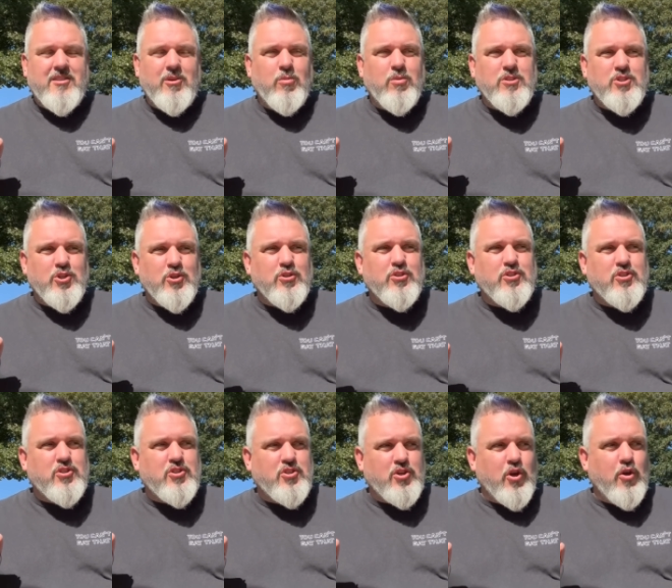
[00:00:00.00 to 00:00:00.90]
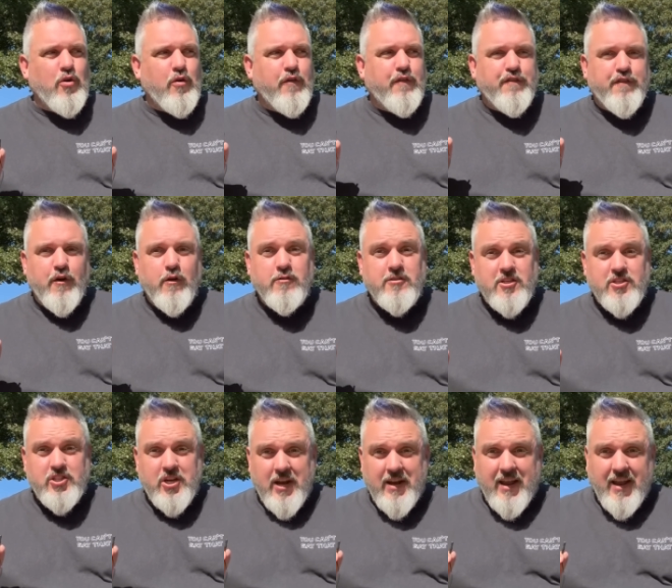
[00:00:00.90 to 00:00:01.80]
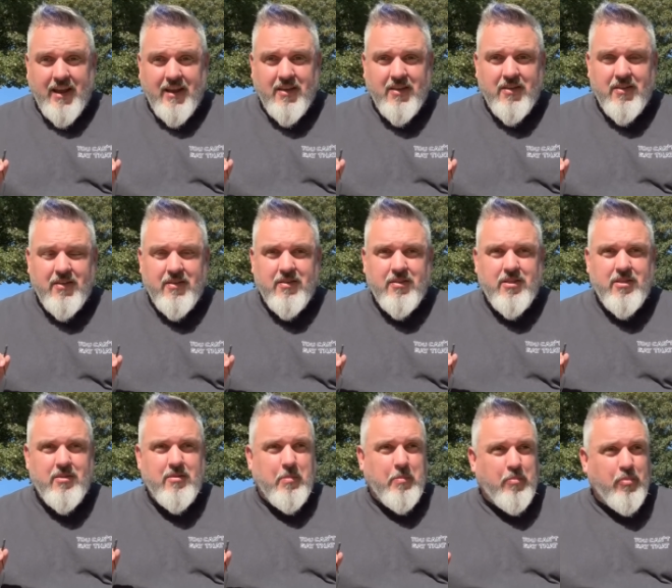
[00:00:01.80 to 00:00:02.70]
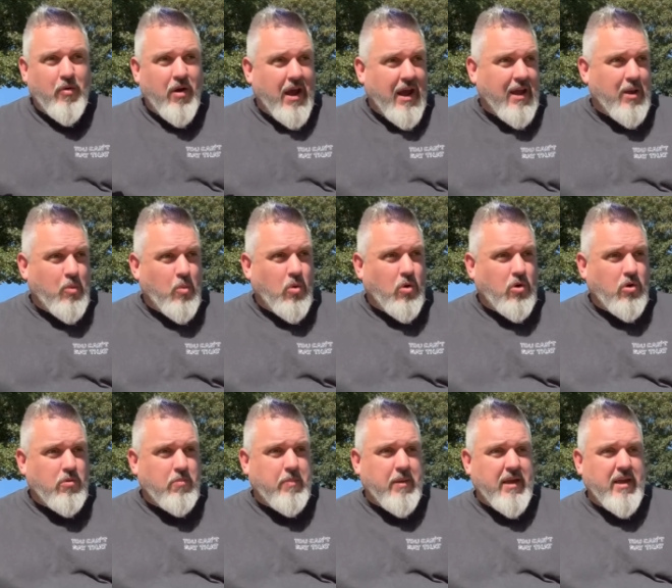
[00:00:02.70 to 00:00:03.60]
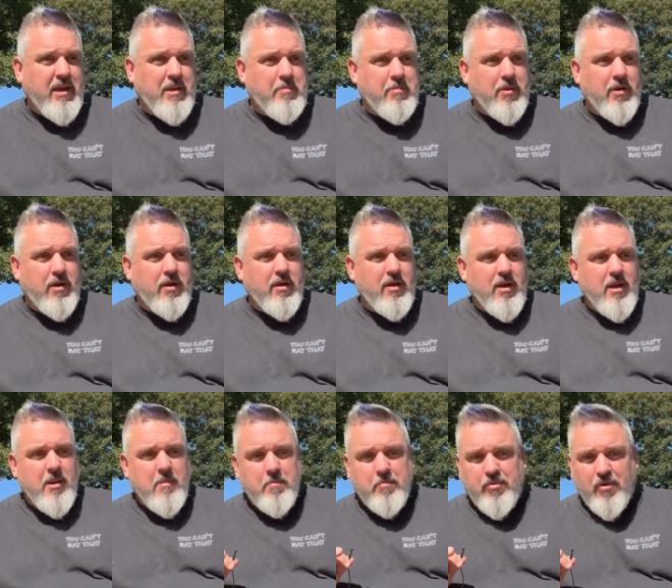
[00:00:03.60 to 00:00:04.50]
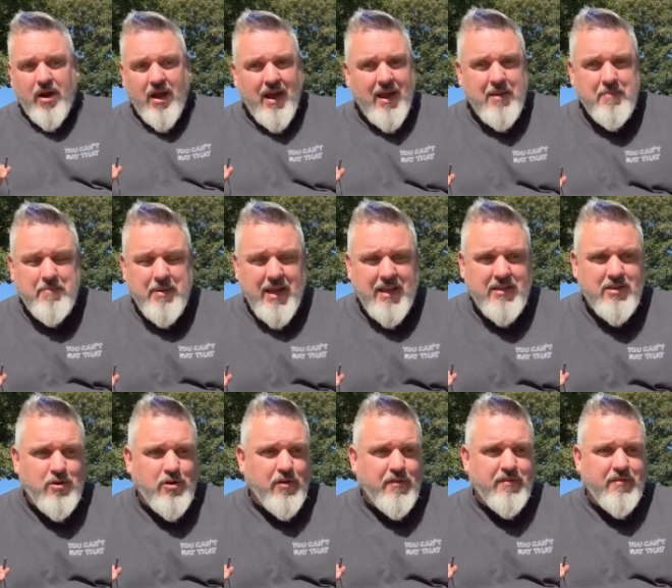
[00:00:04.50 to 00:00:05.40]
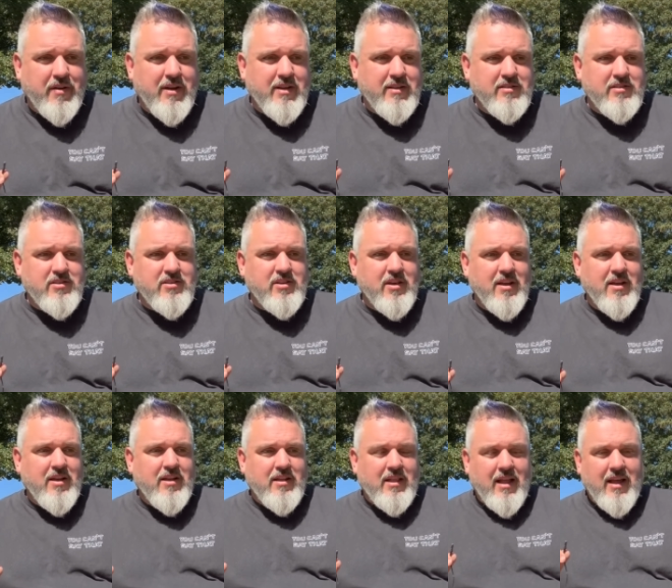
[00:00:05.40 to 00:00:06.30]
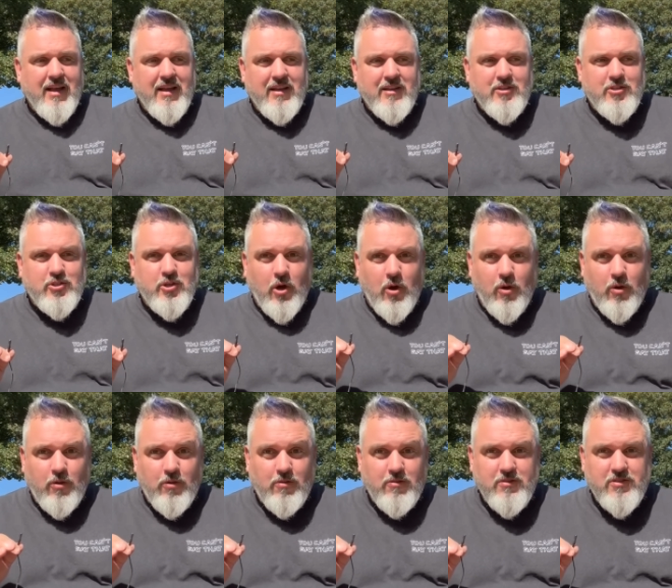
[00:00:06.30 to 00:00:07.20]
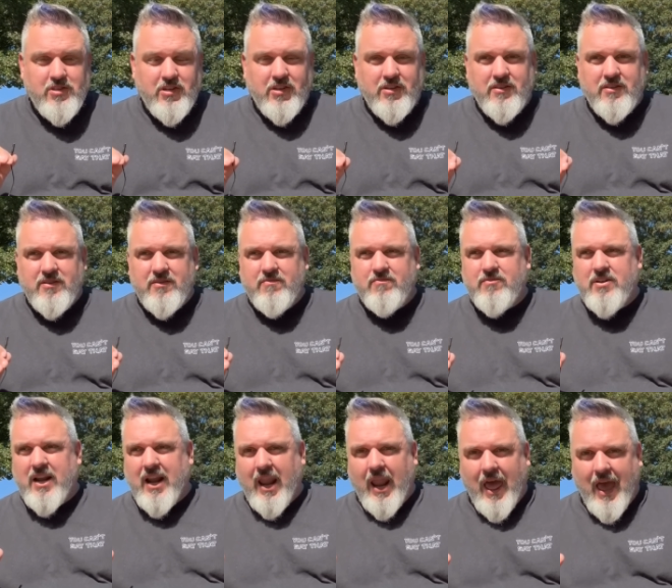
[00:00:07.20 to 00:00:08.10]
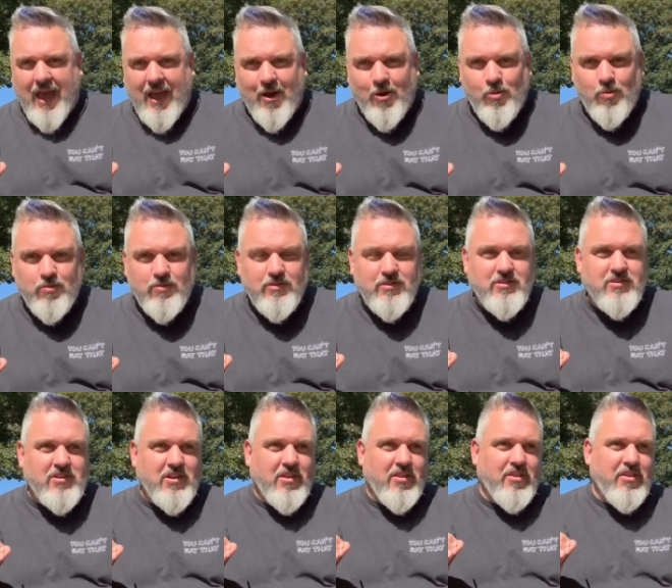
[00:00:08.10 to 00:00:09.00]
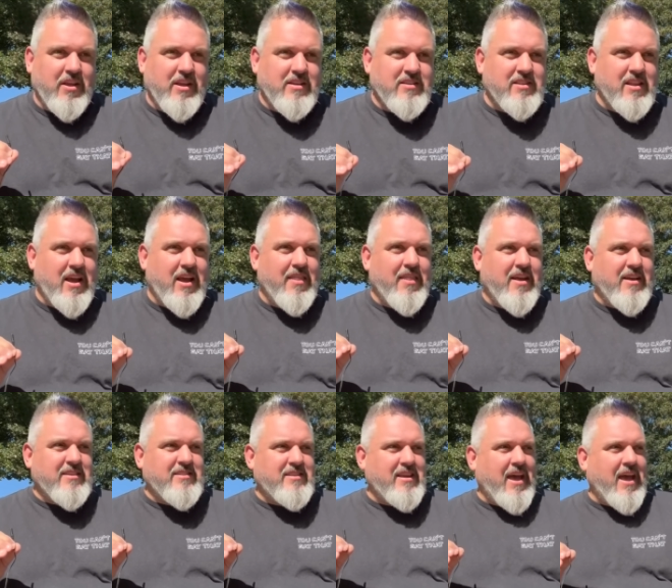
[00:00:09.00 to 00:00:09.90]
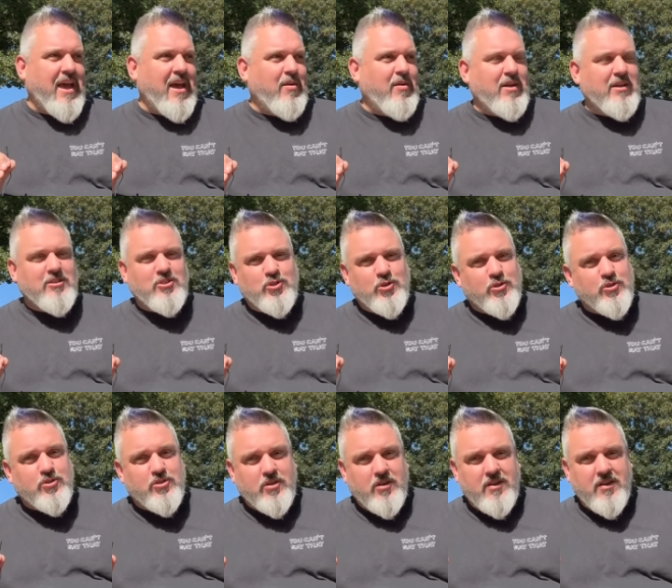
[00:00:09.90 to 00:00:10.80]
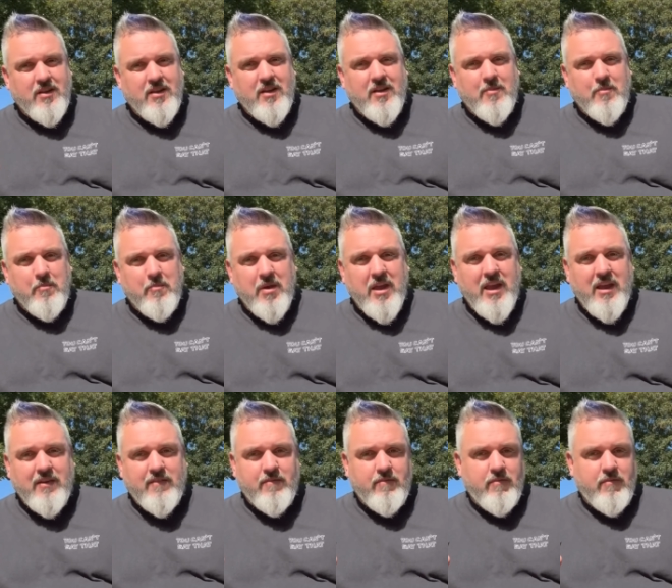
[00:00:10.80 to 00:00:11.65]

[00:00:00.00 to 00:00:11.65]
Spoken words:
just so photogenic. Bright wallpaper, bright bed coverings, like dolls and clowns and things like that set out. It just made,